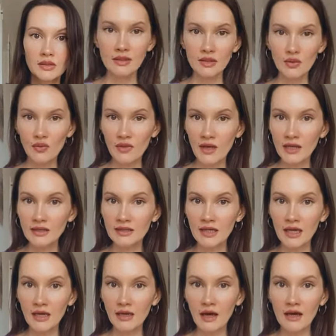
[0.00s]
So that
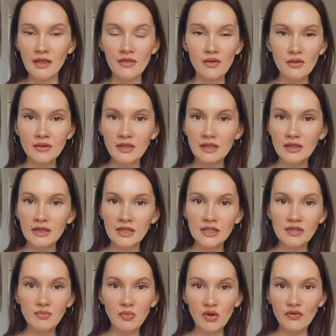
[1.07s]
day, I thought that
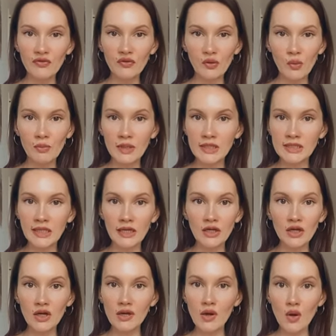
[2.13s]
this perfume is
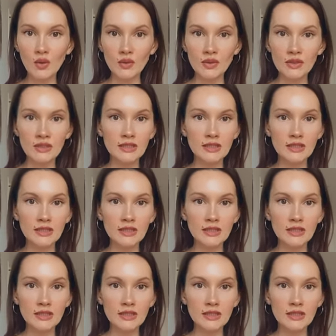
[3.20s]
like a ghost.